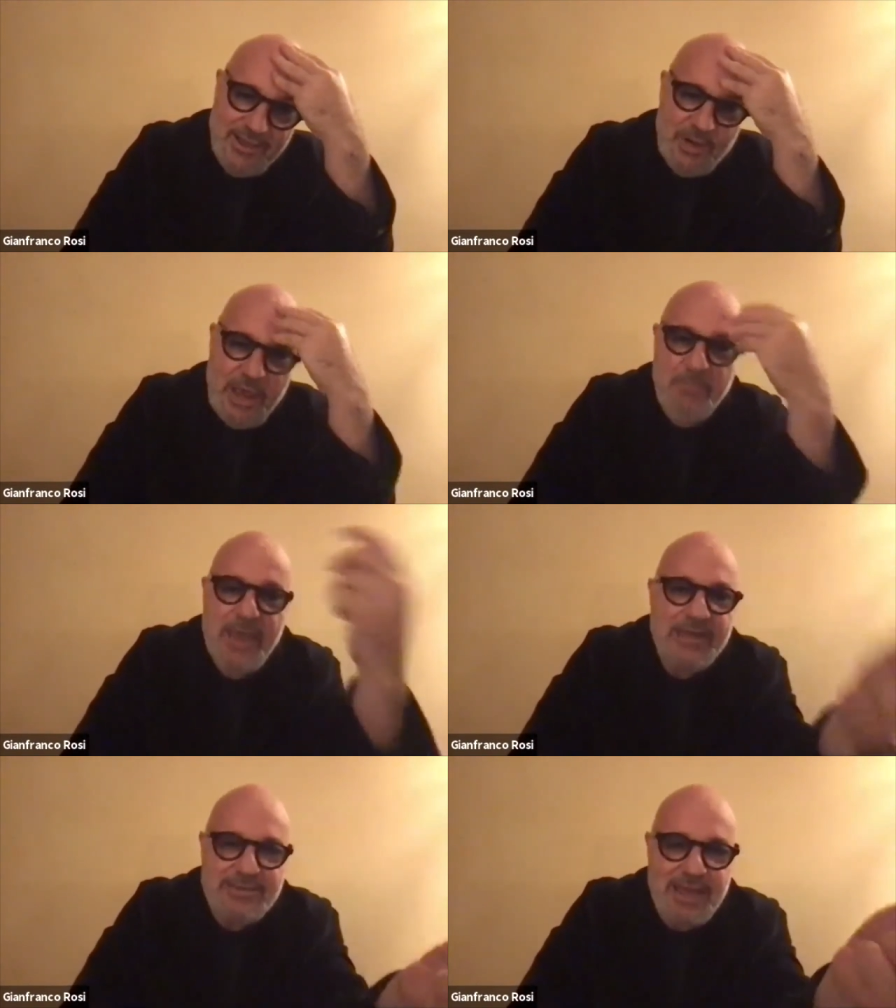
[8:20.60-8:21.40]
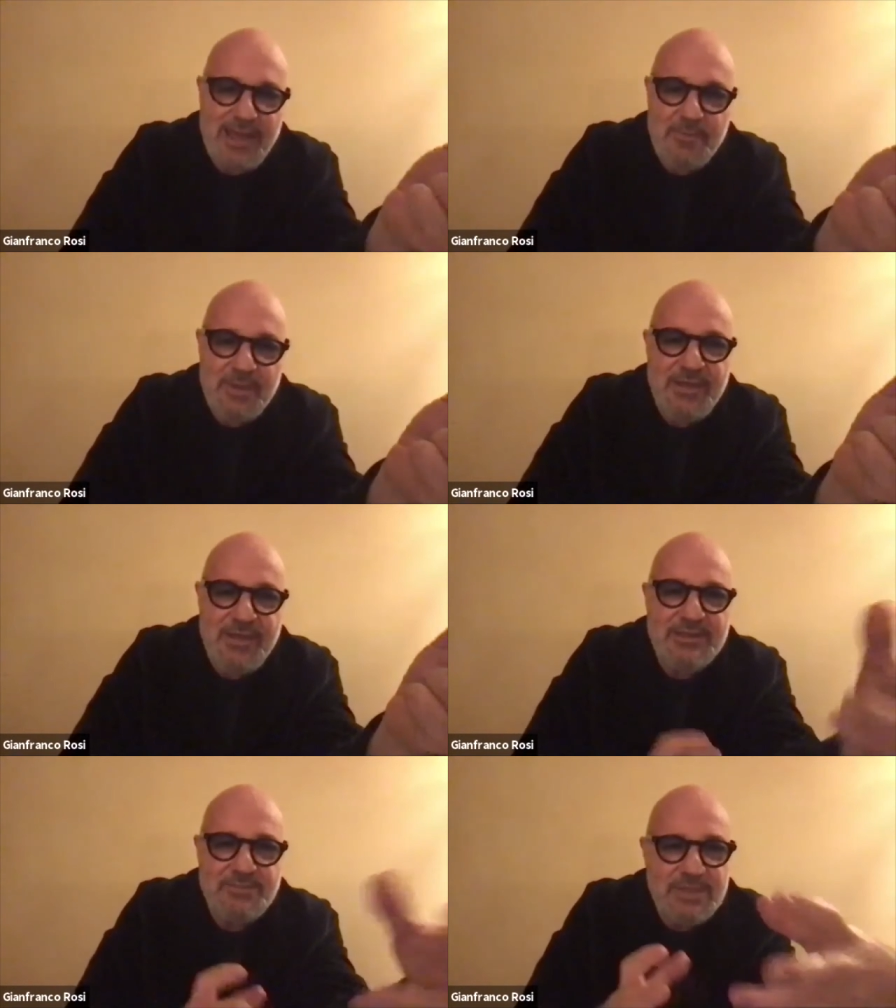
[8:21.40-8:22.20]
I met them and
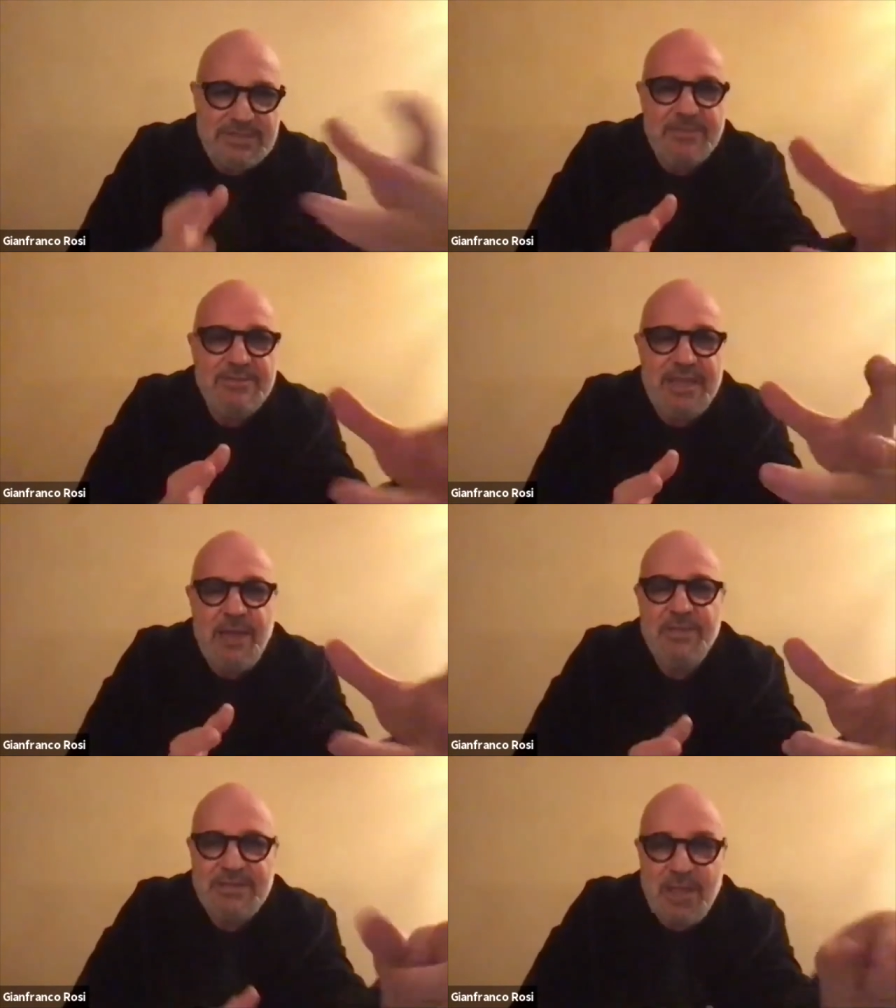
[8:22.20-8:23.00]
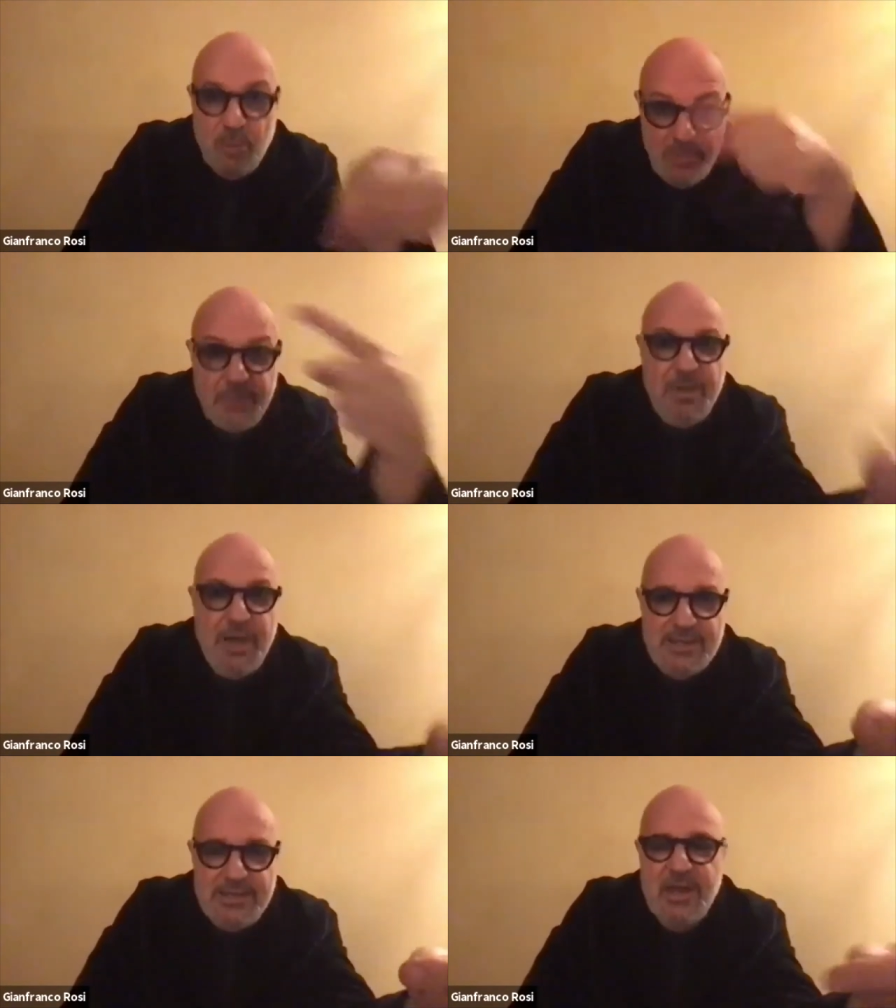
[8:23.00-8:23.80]
I spent some time, they said, I will be
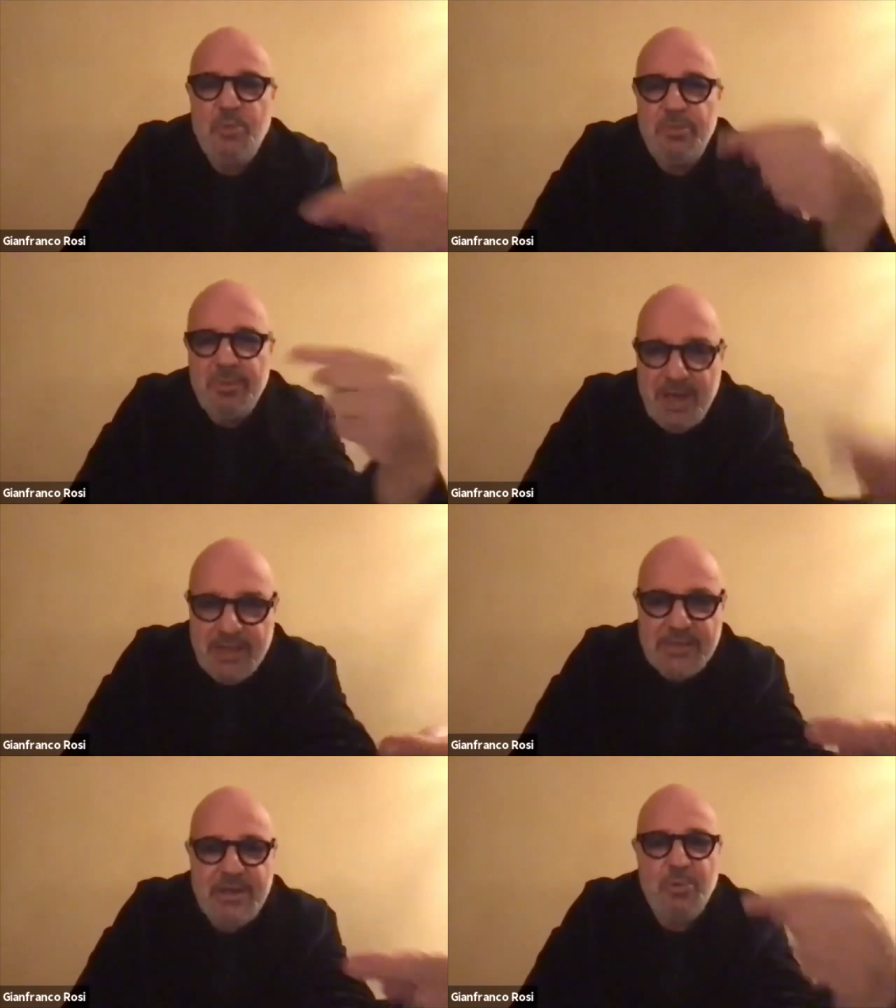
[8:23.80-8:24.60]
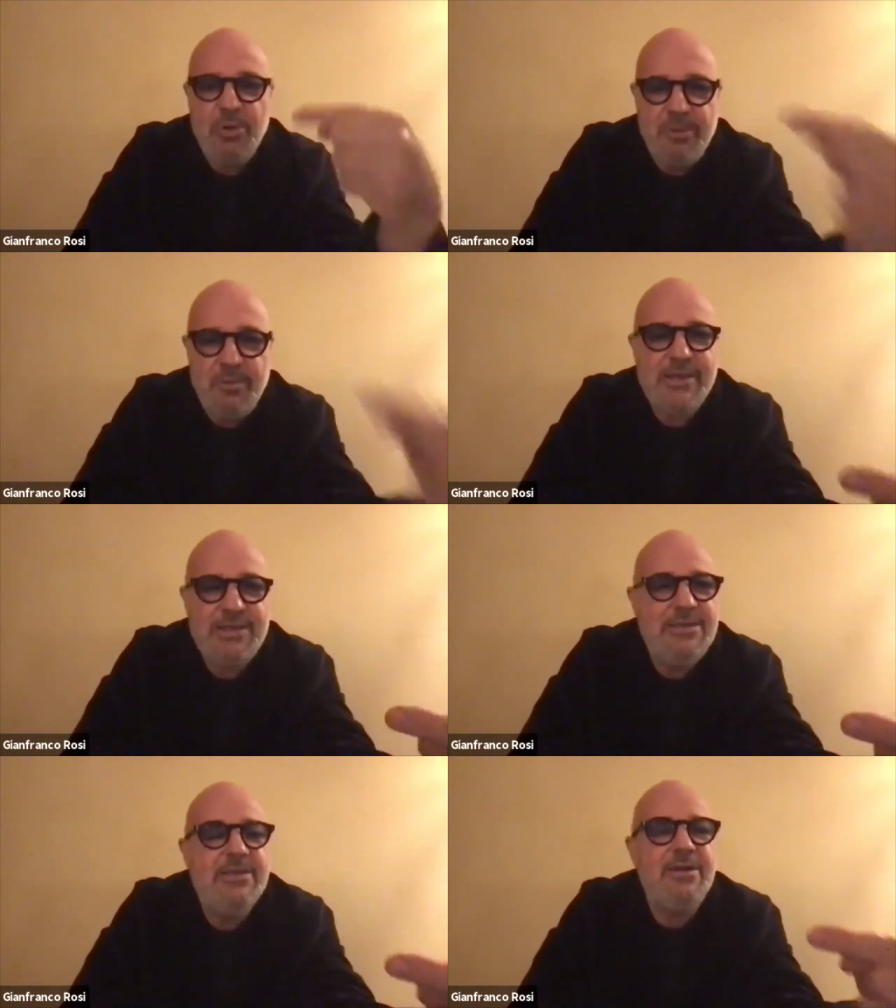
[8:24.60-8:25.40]
back here, we'll be back here, we'll be back
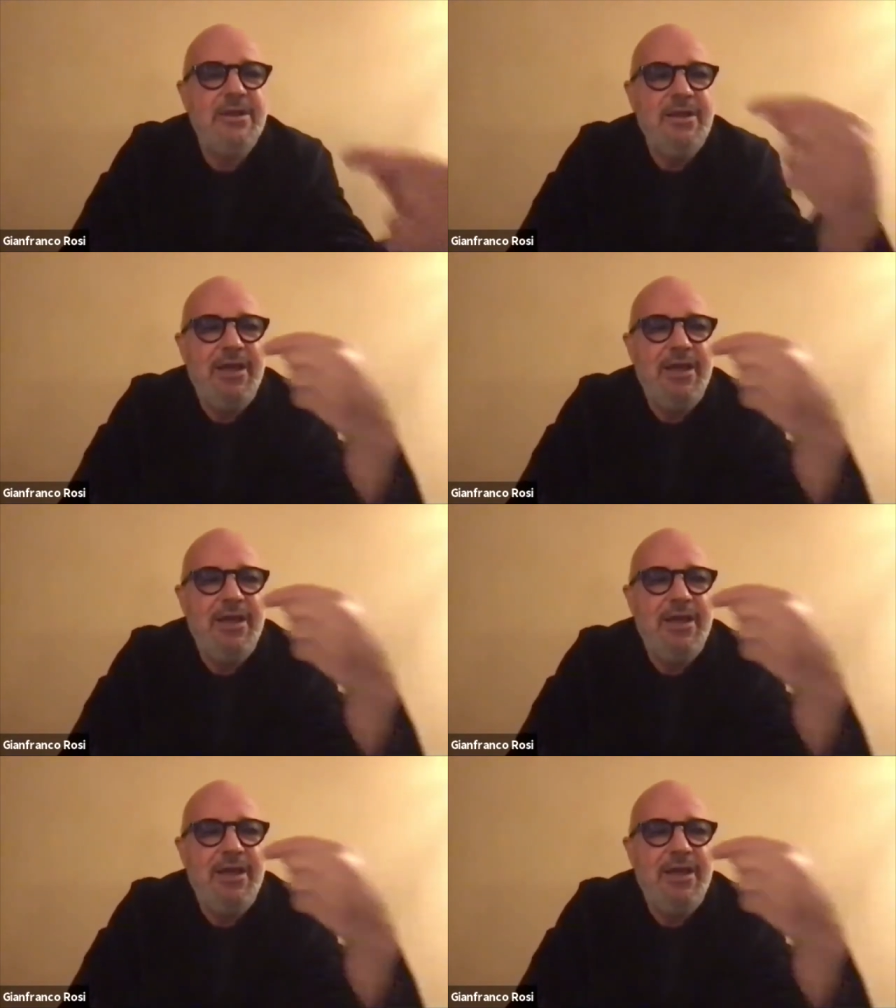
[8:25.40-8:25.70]
here.